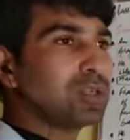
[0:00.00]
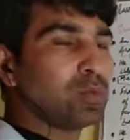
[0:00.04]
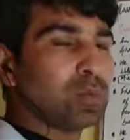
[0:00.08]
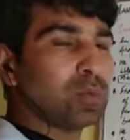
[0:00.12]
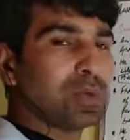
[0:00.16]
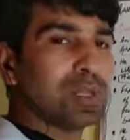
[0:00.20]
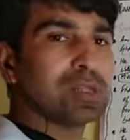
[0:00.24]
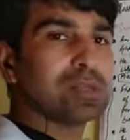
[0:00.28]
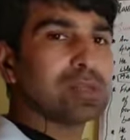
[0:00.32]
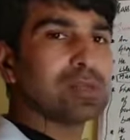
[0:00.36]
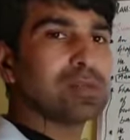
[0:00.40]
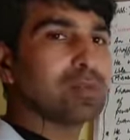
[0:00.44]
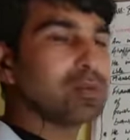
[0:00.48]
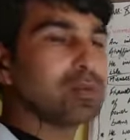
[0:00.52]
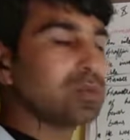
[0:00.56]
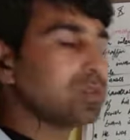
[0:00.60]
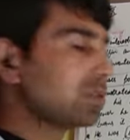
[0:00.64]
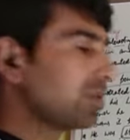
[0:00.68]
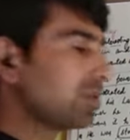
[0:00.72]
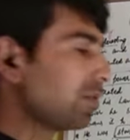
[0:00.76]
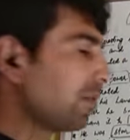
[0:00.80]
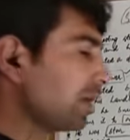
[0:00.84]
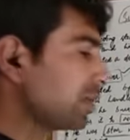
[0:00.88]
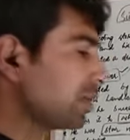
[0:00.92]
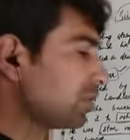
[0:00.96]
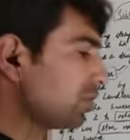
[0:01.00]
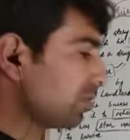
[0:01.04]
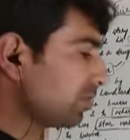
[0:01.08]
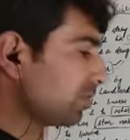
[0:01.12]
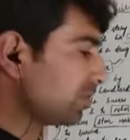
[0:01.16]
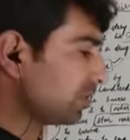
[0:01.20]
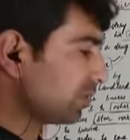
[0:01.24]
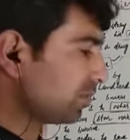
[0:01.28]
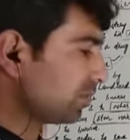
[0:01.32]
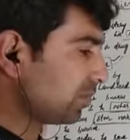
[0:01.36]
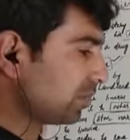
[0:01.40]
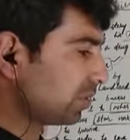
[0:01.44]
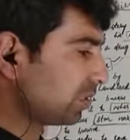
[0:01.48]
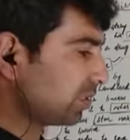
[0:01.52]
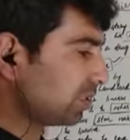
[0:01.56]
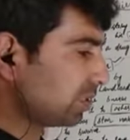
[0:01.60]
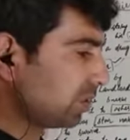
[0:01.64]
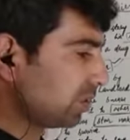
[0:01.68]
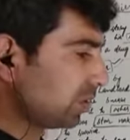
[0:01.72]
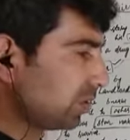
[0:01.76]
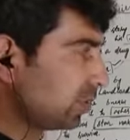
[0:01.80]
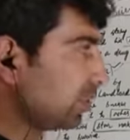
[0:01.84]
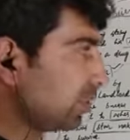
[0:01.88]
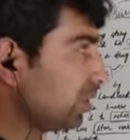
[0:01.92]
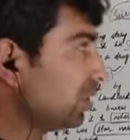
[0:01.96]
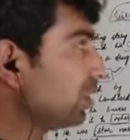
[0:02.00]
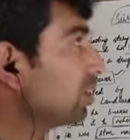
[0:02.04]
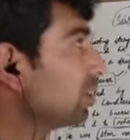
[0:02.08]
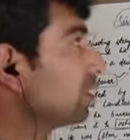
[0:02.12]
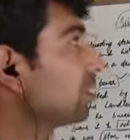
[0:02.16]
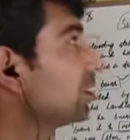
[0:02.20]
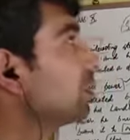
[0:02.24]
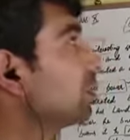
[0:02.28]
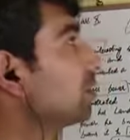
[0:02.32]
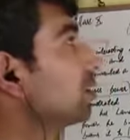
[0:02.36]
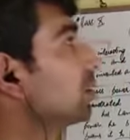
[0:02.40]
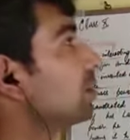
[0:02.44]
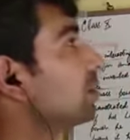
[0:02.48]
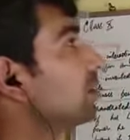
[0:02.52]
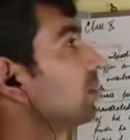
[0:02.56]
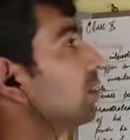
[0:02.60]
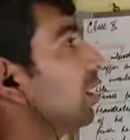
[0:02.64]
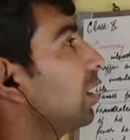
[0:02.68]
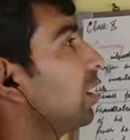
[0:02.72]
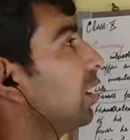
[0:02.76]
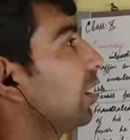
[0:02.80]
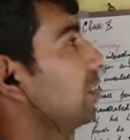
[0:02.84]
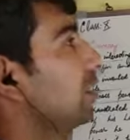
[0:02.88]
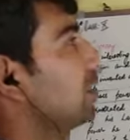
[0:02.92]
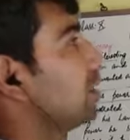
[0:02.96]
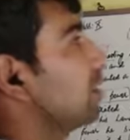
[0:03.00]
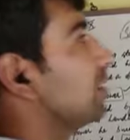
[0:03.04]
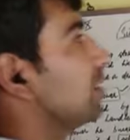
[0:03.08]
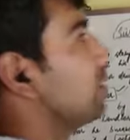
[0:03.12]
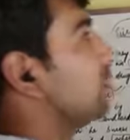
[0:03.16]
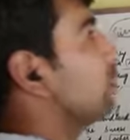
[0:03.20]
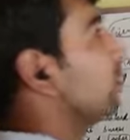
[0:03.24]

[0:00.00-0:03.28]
Wells, who is the writer of this very story. I'll tell